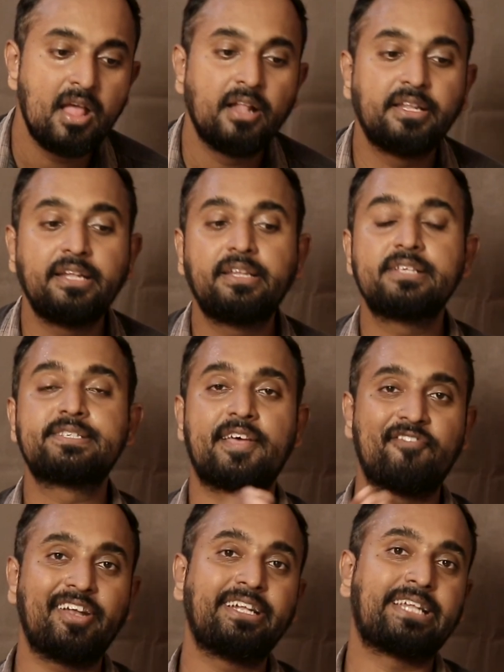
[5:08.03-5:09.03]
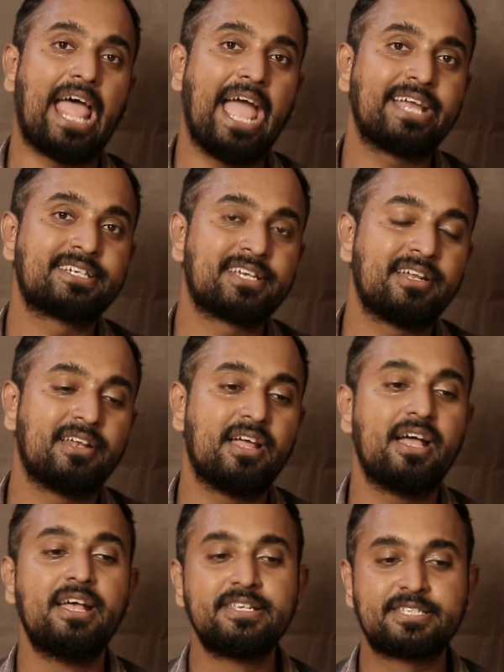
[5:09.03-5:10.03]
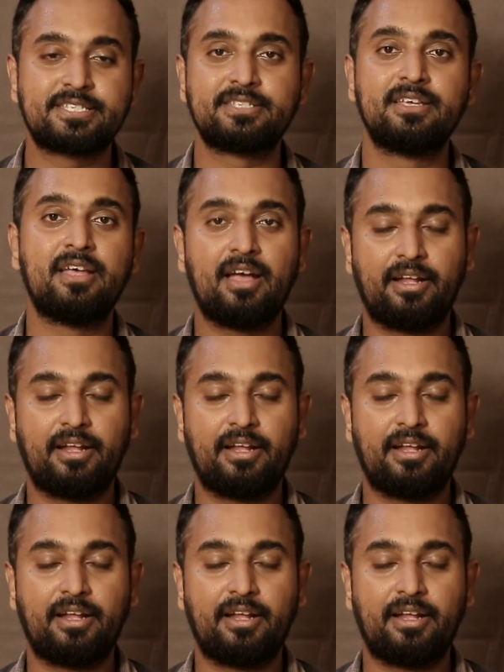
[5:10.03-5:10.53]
Then the seventh action is,